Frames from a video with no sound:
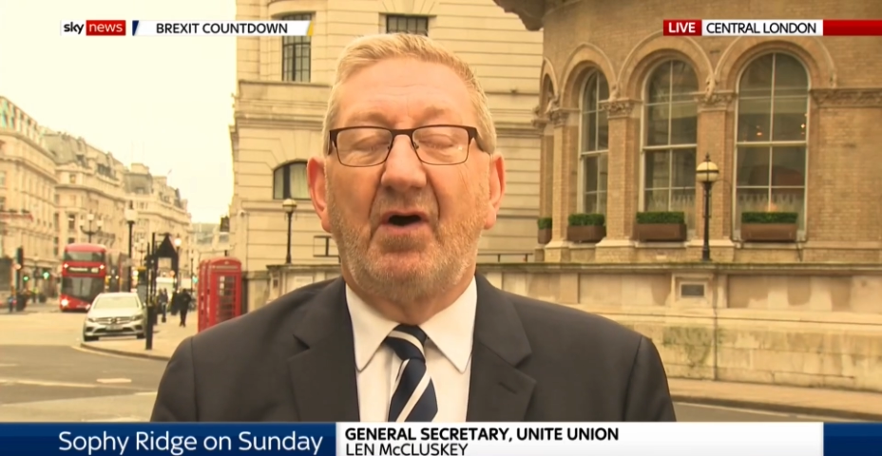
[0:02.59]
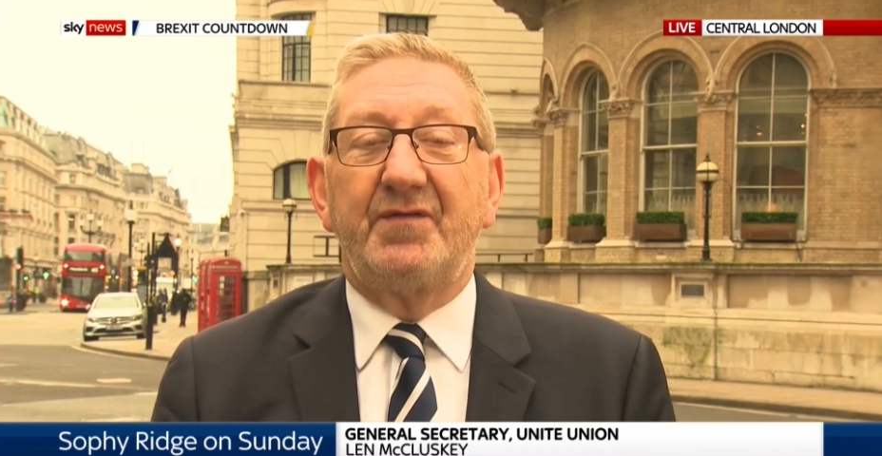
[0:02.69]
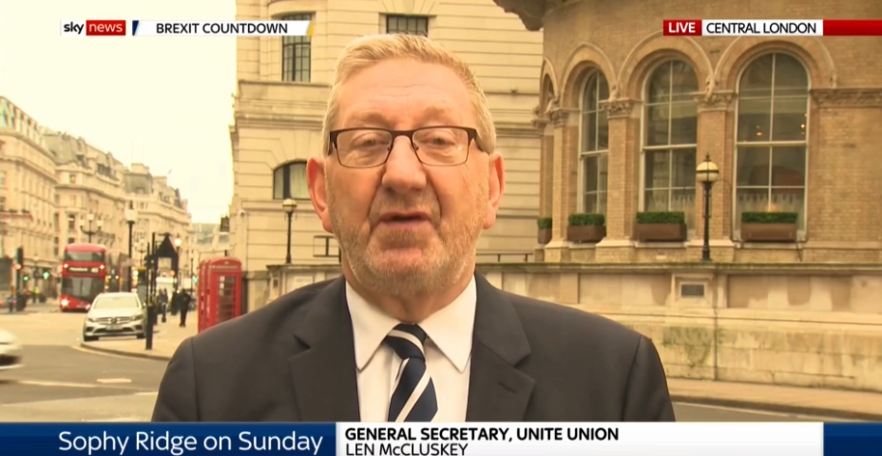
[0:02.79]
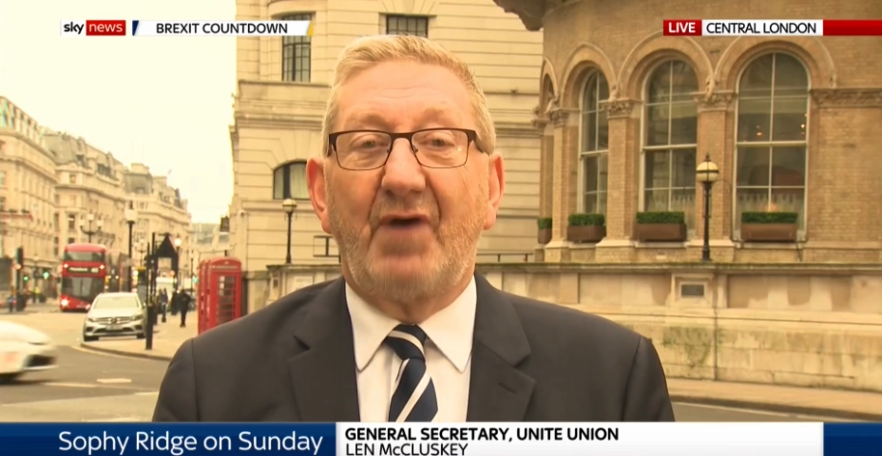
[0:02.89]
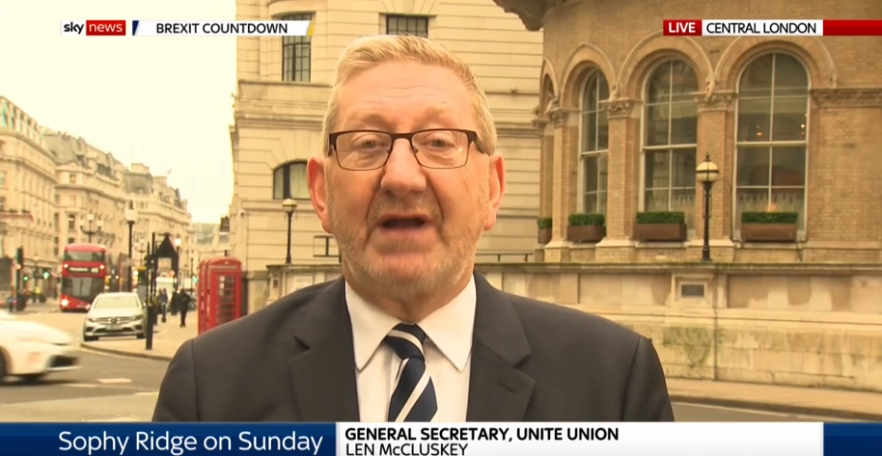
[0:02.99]

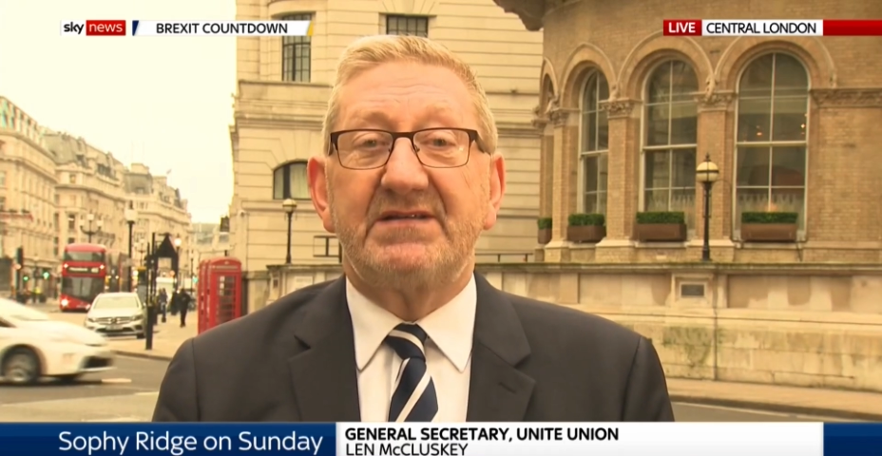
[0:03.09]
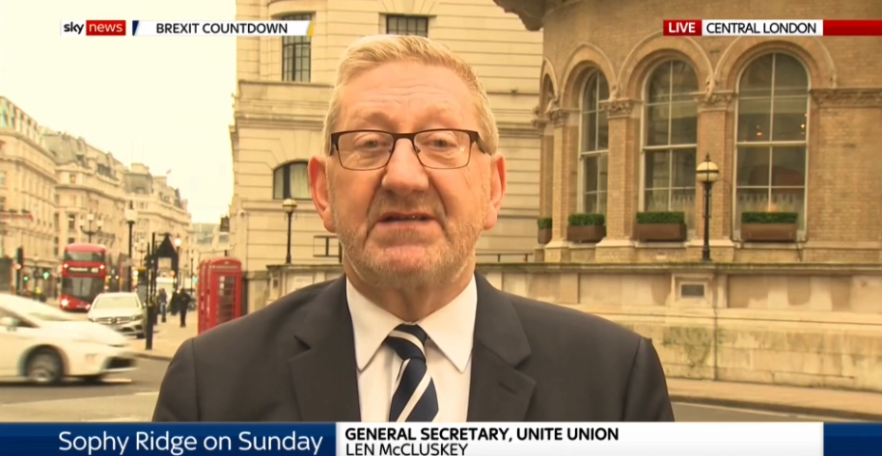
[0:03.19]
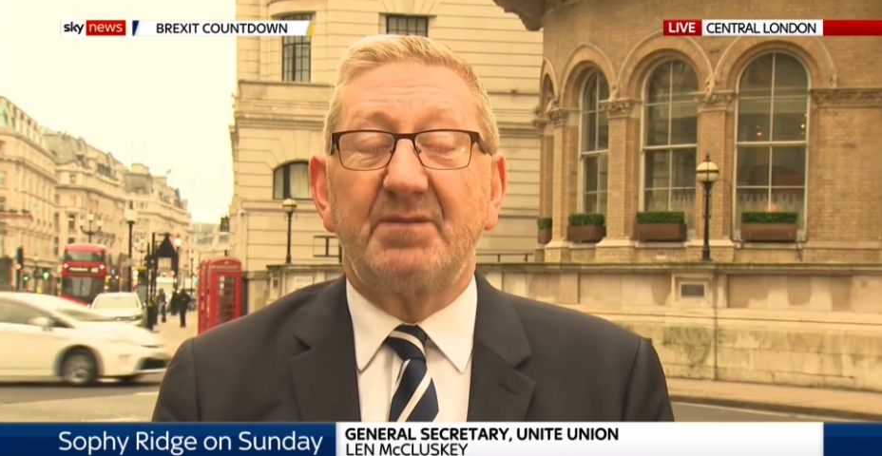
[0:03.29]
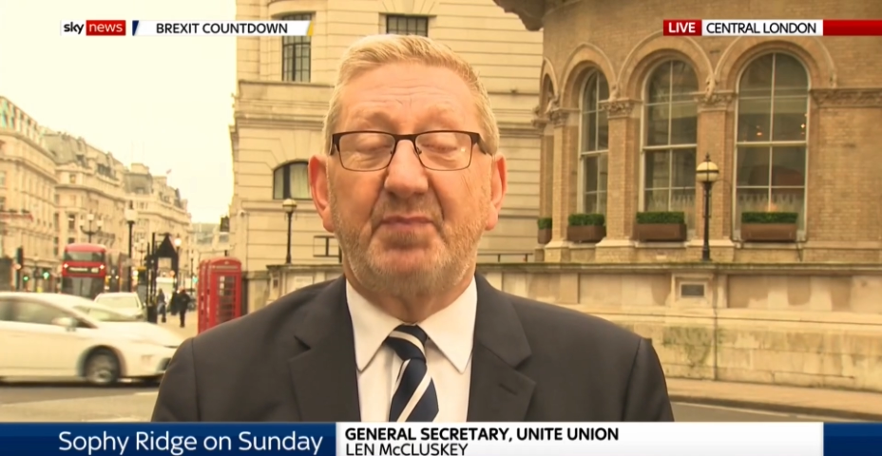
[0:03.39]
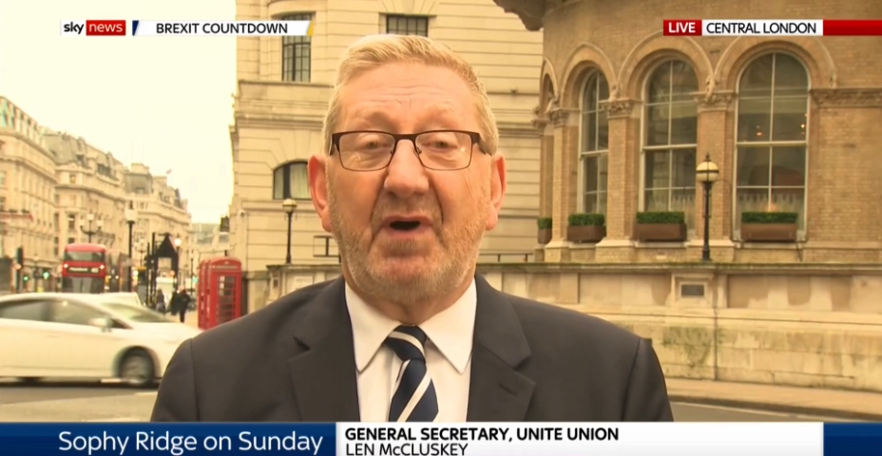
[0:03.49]
on the
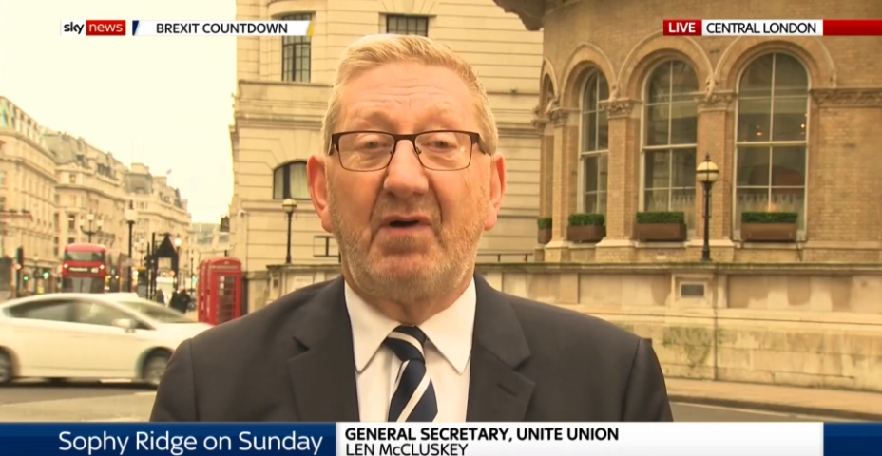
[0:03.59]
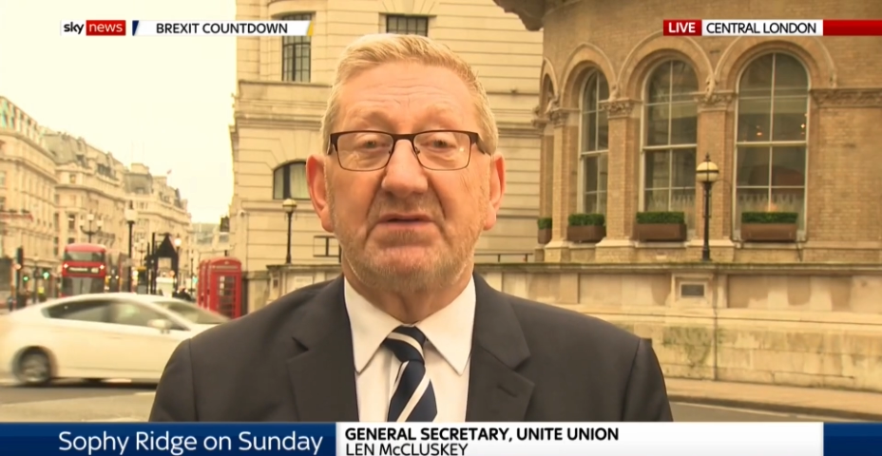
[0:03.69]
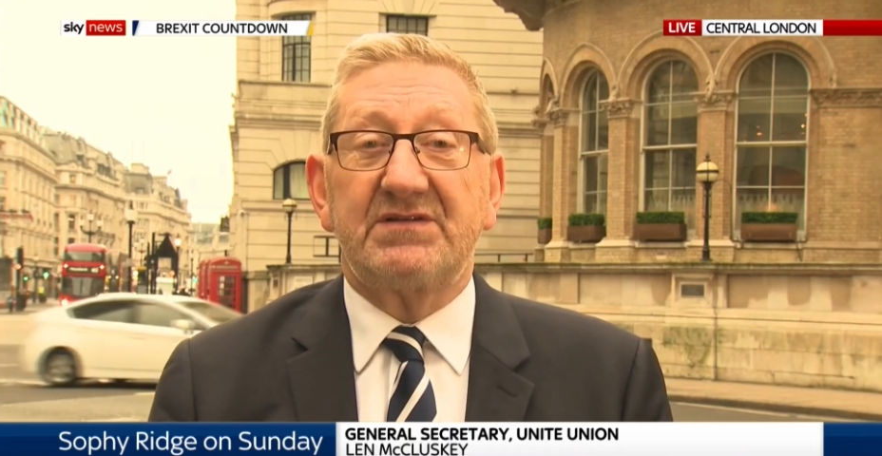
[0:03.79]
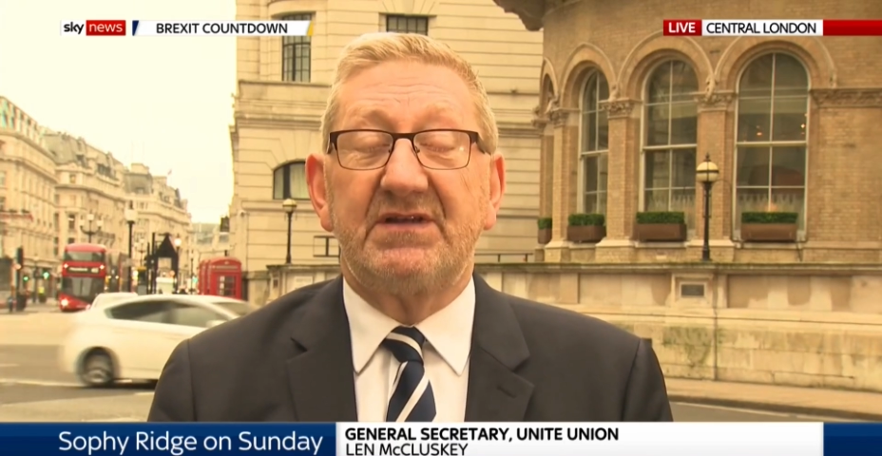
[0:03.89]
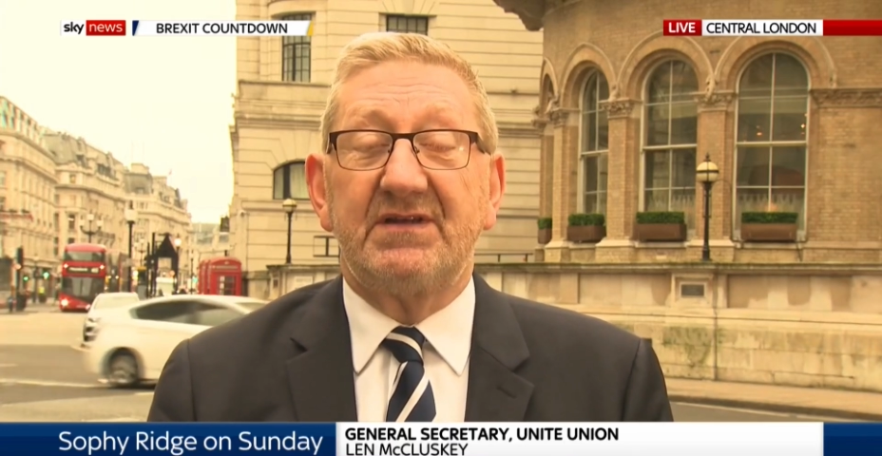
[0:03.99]
right of the
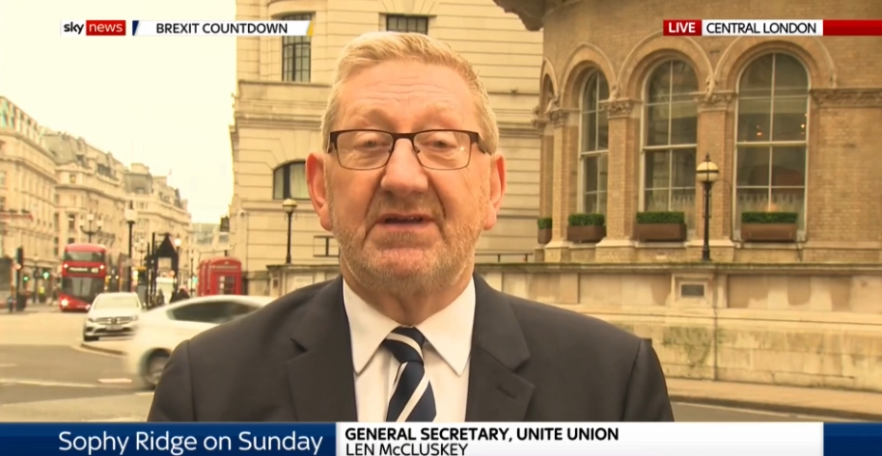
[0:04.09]
party